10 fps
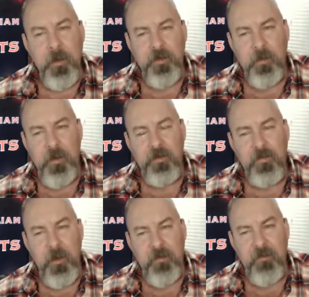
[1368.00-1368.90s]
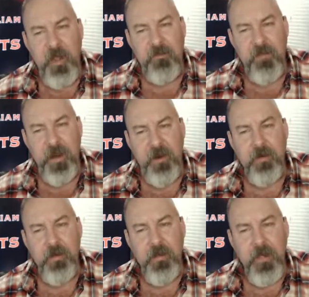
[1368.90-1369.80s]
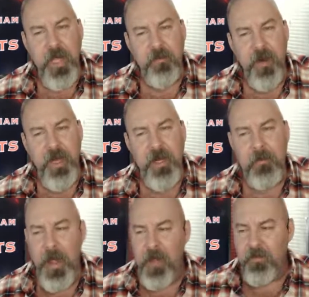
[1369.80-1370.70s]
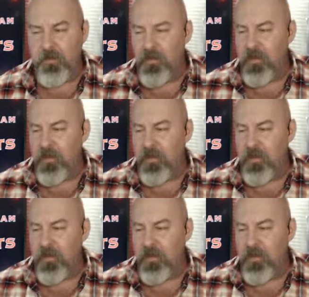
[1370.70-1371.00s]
Put some good smelling stuff in there and ran it about